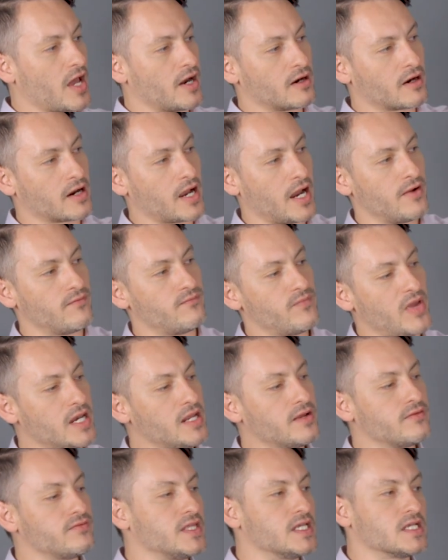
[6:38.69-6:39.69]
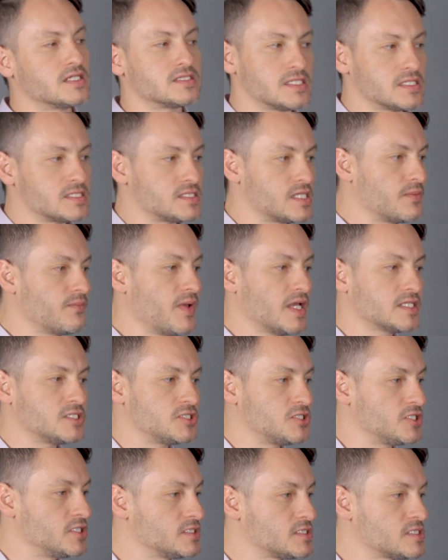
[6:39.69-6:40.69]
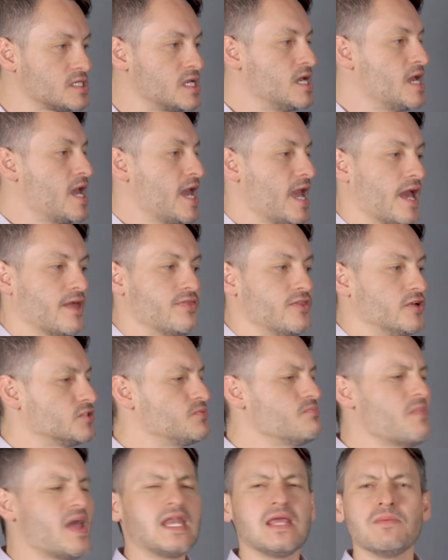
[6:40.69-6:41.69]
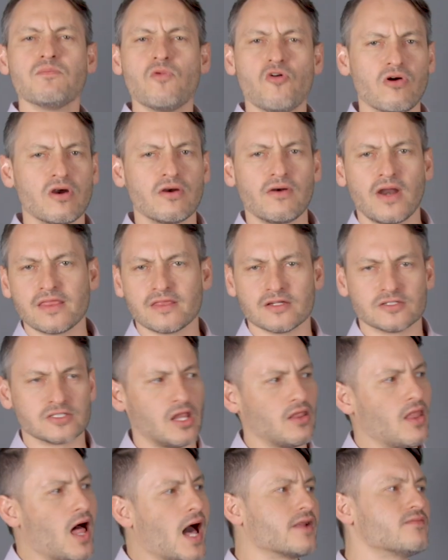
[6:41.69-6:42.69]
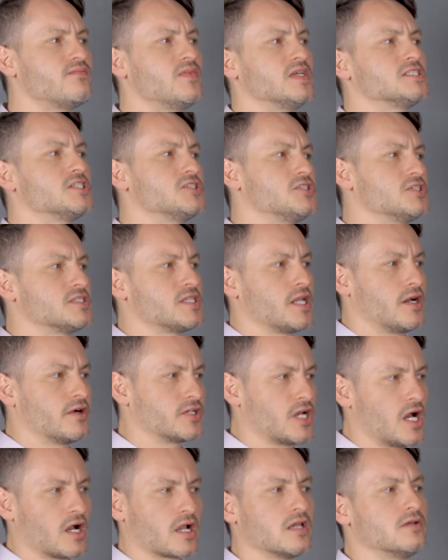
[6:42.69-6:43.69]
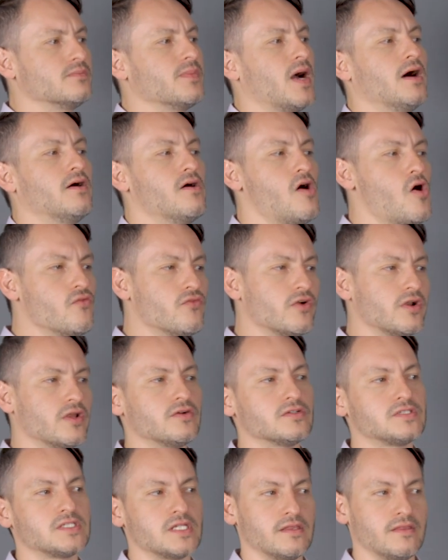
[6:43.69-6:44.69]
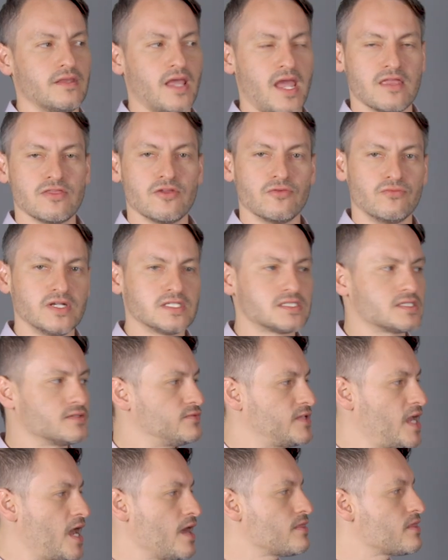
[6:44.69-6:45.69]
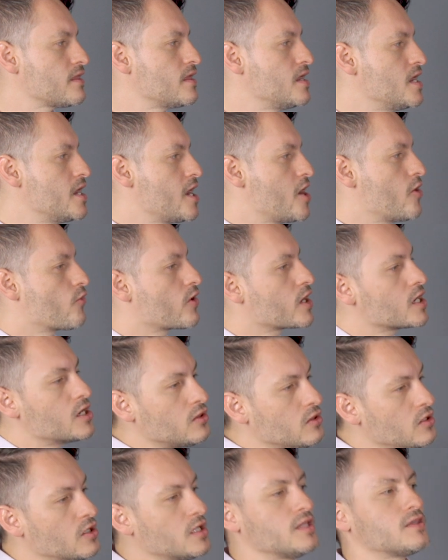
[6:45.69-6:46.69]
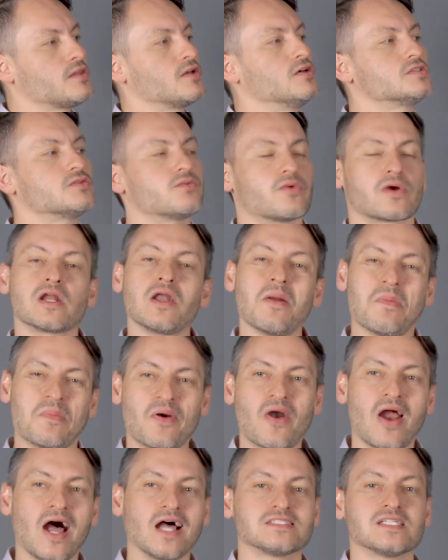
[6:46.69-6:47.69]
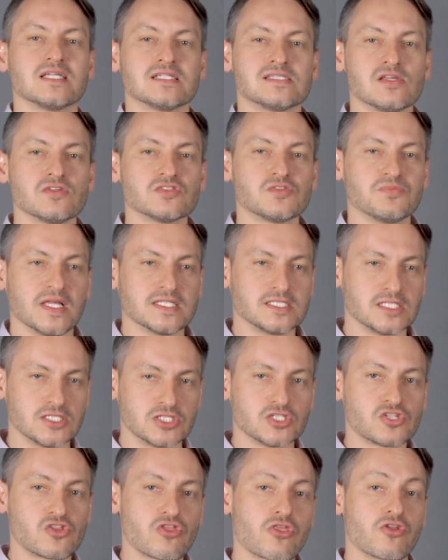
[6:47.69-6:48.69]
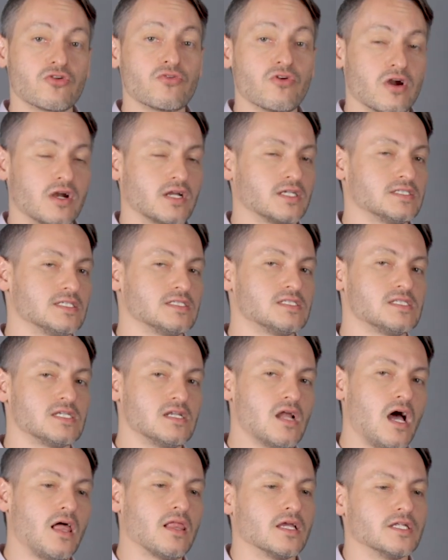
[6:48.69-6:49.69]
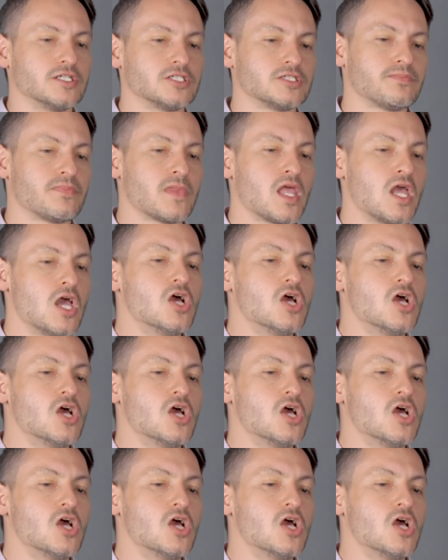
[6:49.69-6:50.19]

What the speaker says: got our kind of many of the existing messages, and there's many more, right? There's a lot of messages that are talking about overdose and the risk of death. We're going to look at those and we're going to process those messages through our existing knowledge.